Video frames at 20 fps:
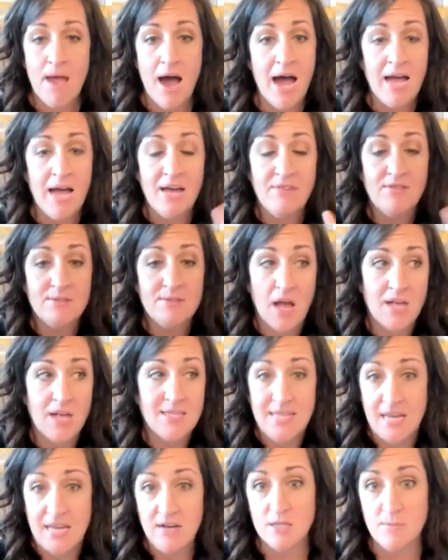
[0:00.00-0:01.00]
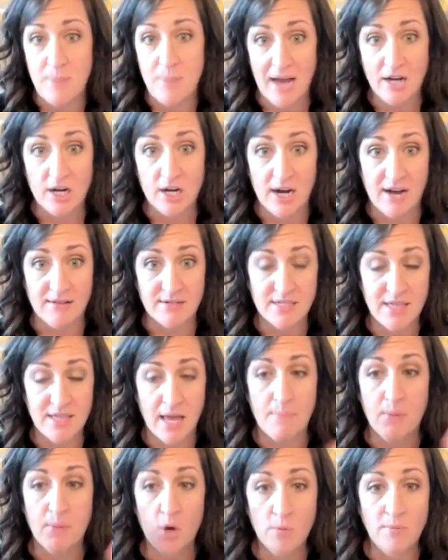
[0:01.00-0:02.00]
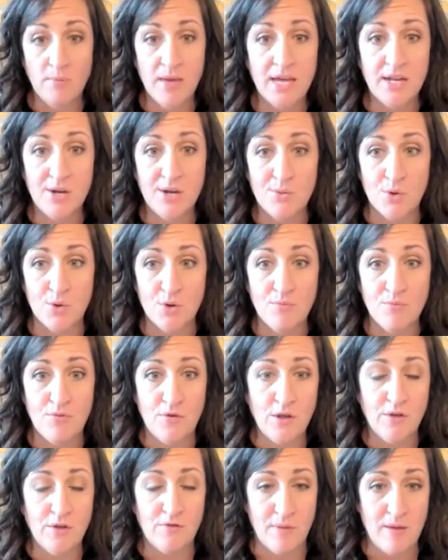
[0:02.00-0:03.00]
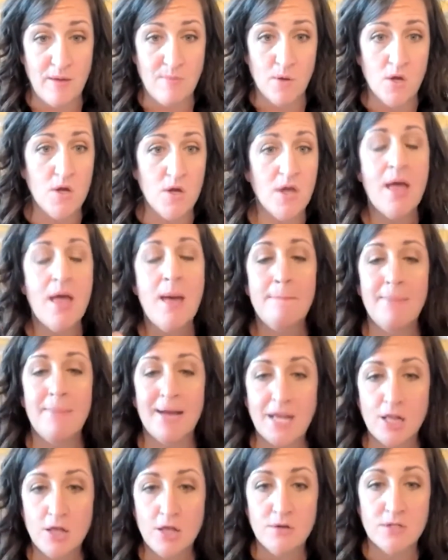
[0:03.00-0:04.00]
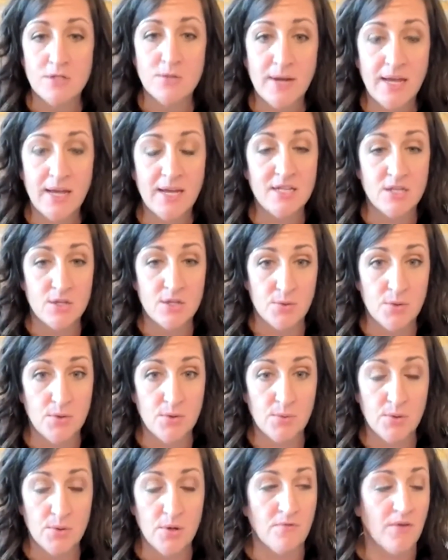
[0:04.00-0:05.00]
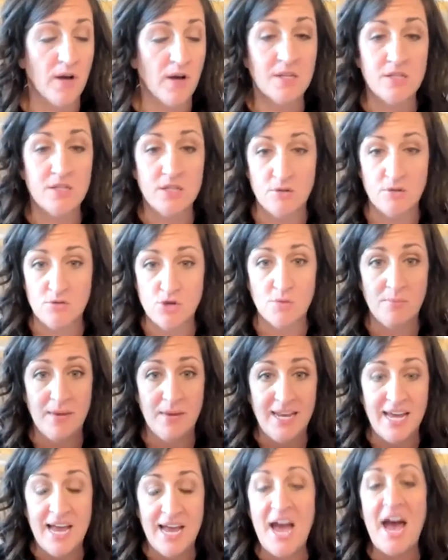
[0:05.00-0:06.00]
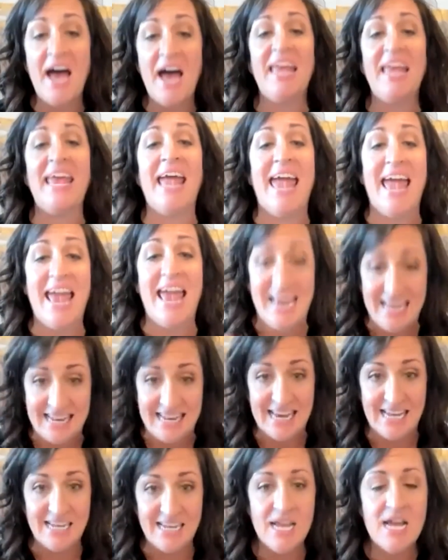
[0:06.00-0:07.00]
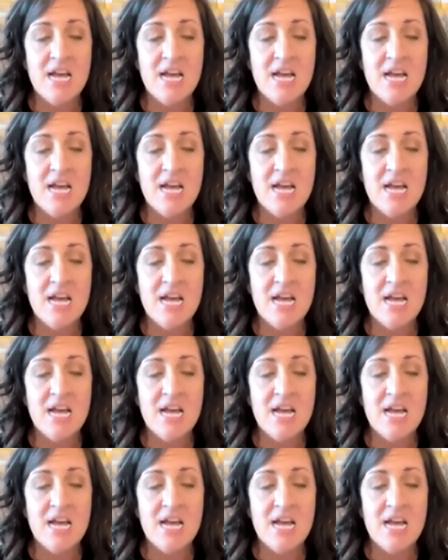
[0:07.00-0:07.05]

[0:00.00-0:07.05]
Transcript: a sales background. Put me in a room full of people. My close rate is through the roof. On social media, I hate it.